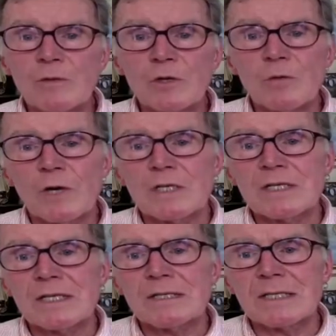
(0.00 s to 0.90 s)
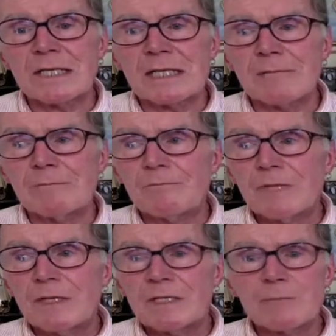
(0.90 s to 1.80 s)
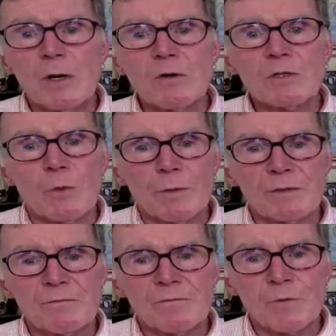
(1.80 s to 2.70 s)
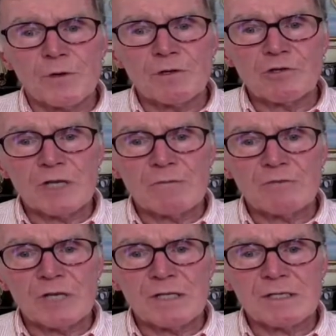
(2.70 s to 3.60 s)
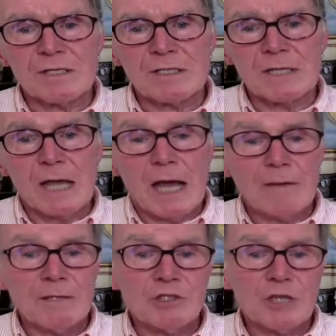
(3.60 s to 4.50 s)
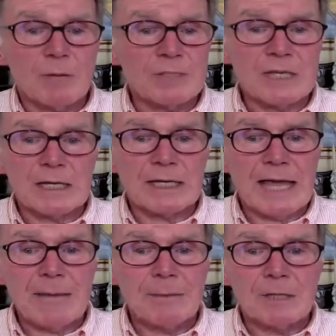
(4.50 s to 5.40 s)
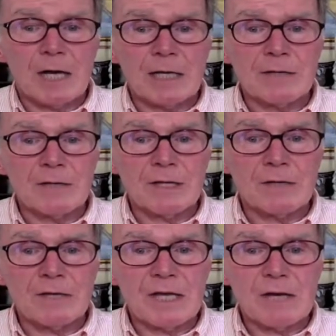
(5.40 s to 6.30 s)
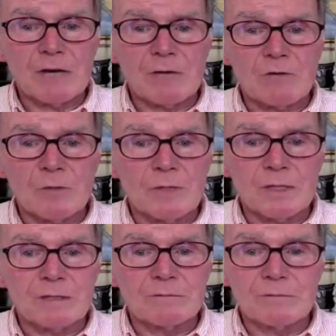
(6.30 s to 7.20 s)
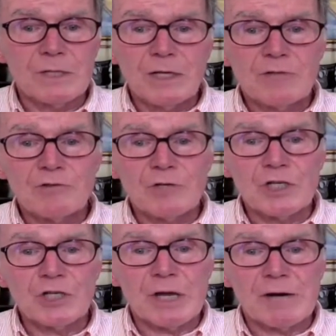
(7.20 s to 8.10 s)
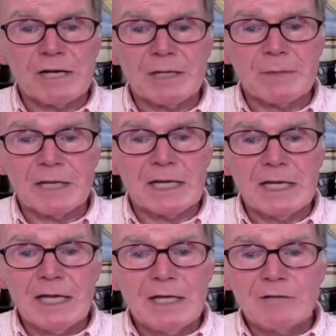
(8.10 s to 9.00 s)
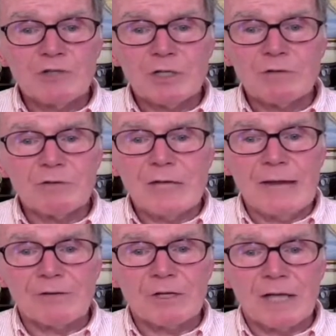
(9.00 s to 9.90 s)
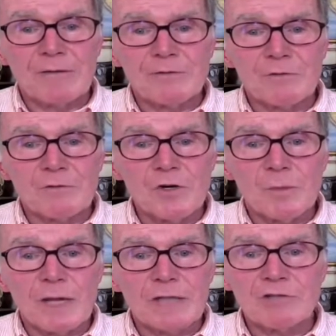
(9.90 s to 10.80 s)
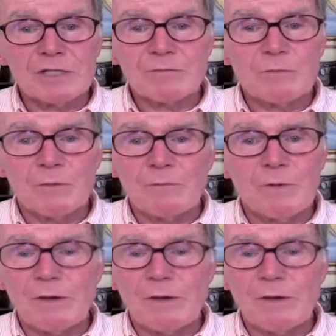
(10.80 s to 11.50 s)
woman who works as the spokeswoman for the Chief Justice. I think she almost had a camp cot in the hearing room in the Judiciary Committee. She never left the room and just